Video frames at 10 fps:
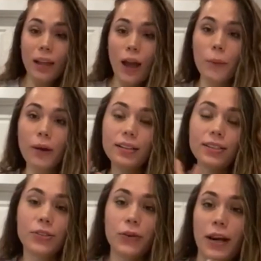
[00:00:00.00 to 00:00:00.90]
I hope you guys
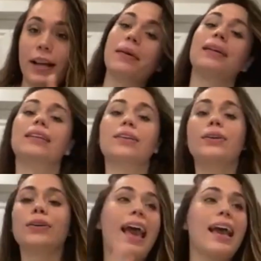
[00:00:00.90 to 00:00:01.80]
enjoyed my
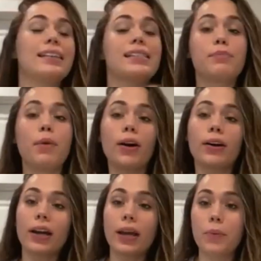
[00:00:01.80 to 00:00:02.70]
little ASMR
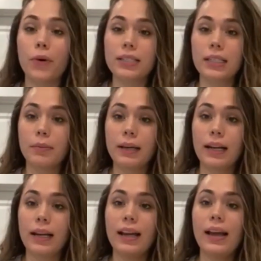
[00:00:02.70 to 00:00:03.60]
cooking portion in the
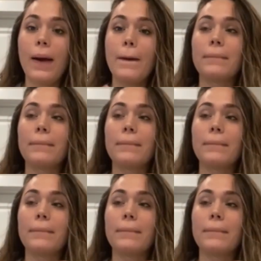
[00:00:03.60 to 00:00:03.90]
beginning.